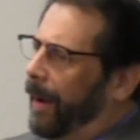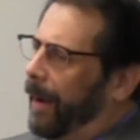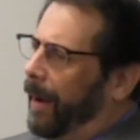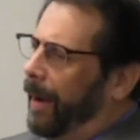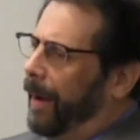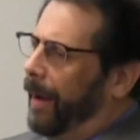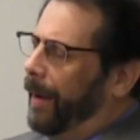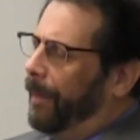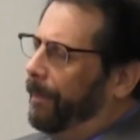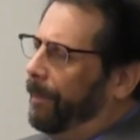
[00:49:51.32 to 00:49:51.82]

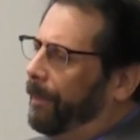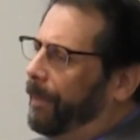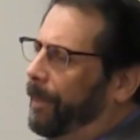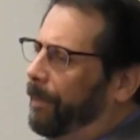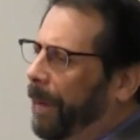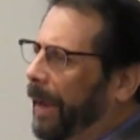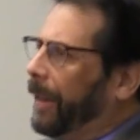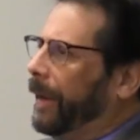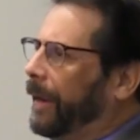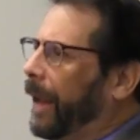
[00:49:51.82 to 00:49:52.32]

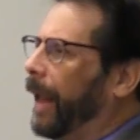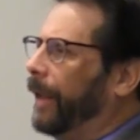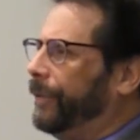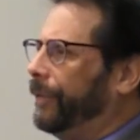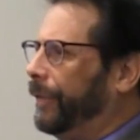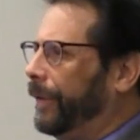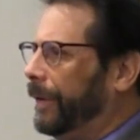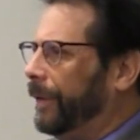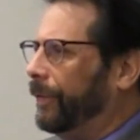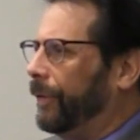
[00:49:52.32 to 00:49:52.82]
by the
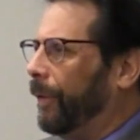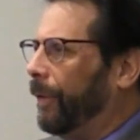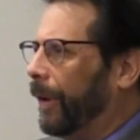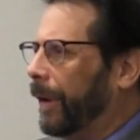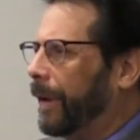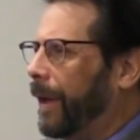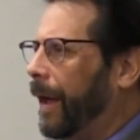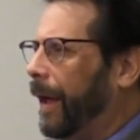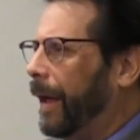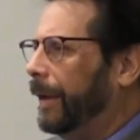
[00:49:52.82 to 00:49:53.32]
Nazis
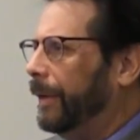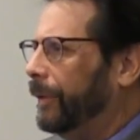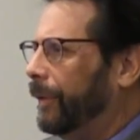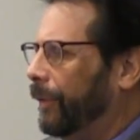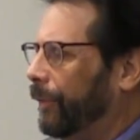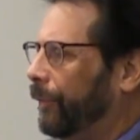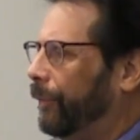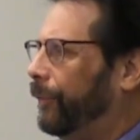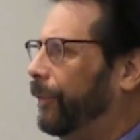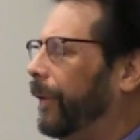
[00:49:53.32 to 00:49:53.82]
are a
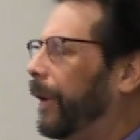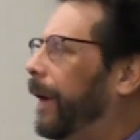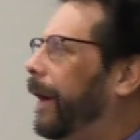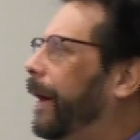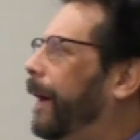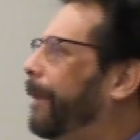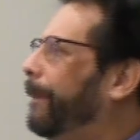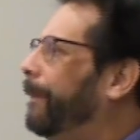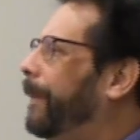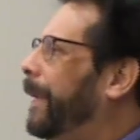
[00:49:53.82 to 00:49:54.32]
kind of
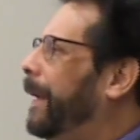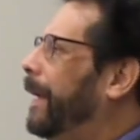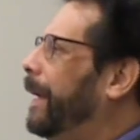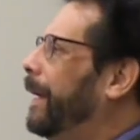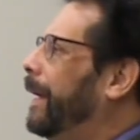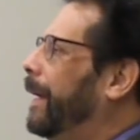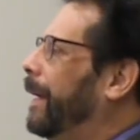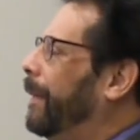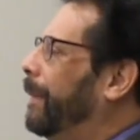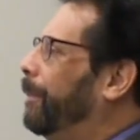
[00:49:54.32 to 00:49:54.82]

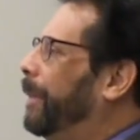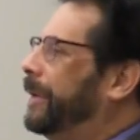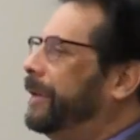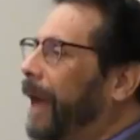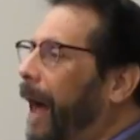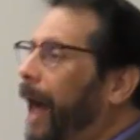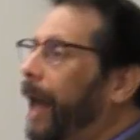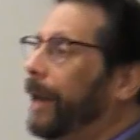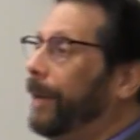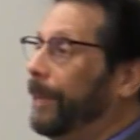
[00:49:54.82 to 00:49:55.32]

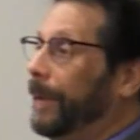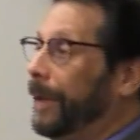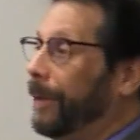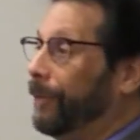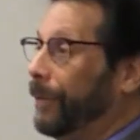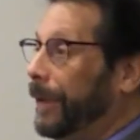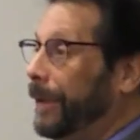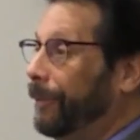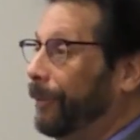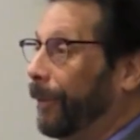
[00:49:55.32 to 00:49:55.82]

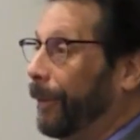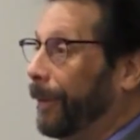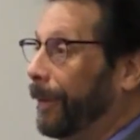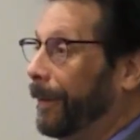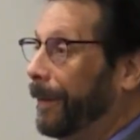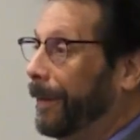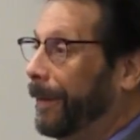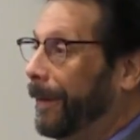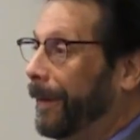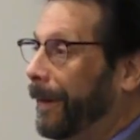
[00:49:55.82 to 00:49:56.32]
metonymy of
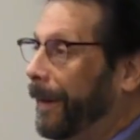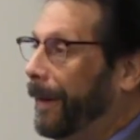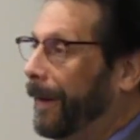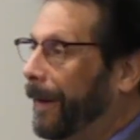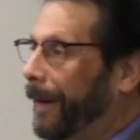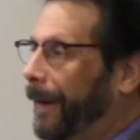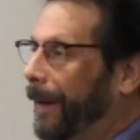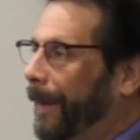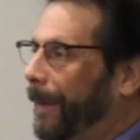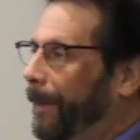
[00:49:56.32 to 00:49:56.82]
evil.
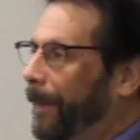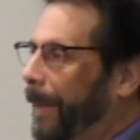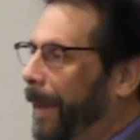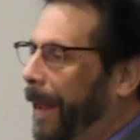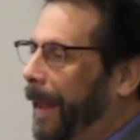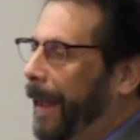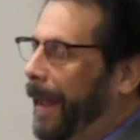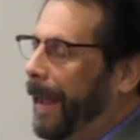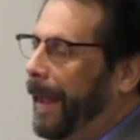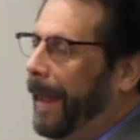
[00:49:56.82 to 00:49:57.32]

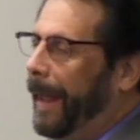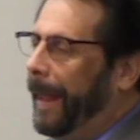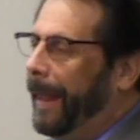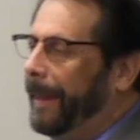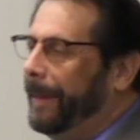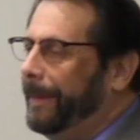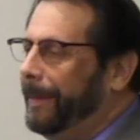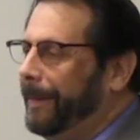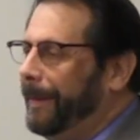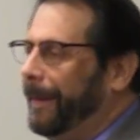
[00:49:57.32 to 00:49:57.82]

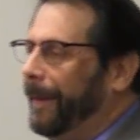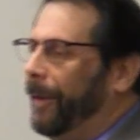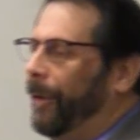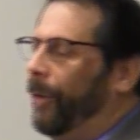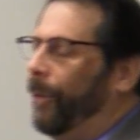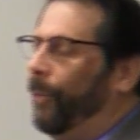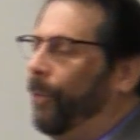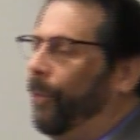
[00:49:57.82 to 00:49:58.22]
And